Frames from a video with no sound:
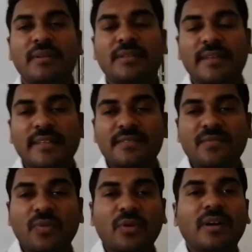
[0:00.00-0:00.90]
That
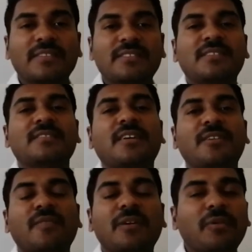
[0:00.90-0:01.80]
is 4 oxygens are
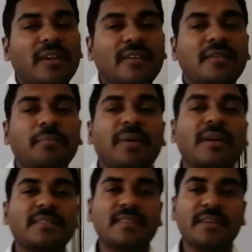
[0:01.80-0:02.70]
involved in
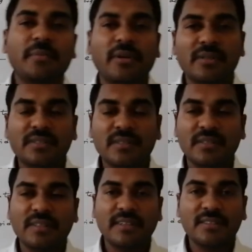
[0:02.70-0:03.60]
peroxide bonds.
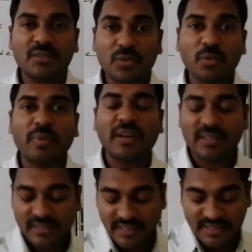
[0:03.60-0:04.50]
That is 2
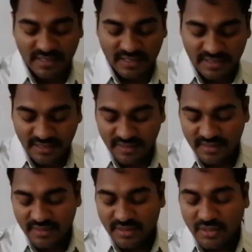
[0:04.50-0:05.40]
peroxides are there.
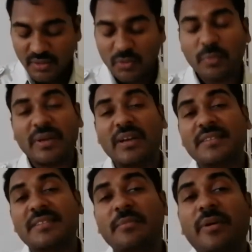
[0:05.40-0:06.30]
2
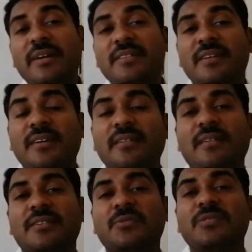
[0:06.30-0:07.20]
peroxy bonds are
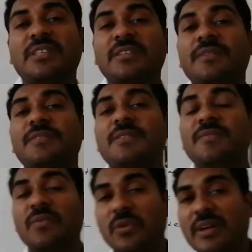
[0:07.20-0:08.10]
associated with
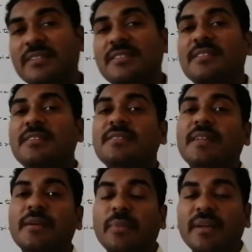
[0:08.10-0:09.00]
the 4 oxygens.
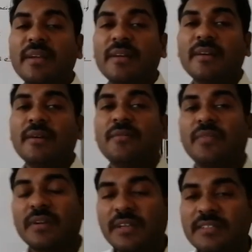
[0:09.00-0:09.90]
Thereby
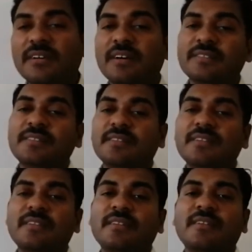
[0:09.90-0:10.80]
for each
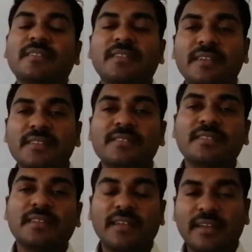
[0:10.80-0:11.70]
oxygen there
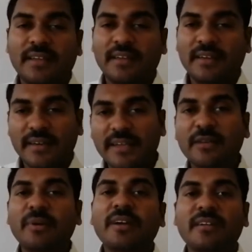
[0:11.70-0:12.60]
is a
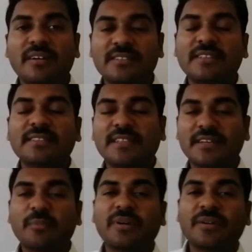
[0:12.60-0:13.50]
decrement in oxidation
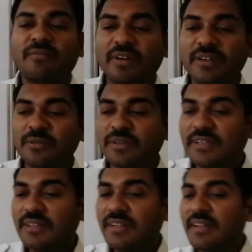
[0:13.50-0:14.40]
number of 1
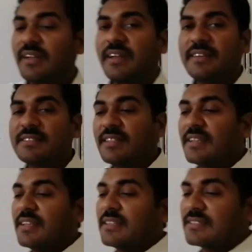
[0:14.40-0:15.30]
unit. Hence
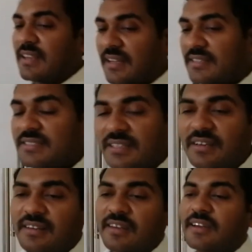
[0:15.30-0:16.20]
the
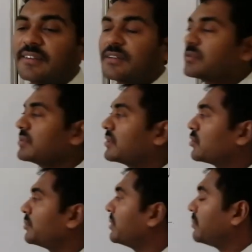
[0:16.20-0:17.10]
structure related to the
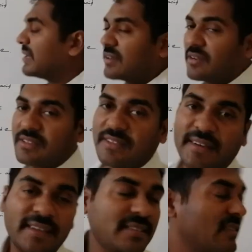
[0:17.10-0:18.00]
chromium
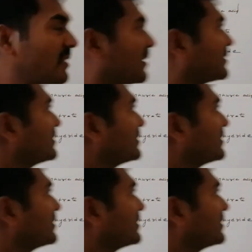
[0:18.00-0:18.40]
pentoxide is like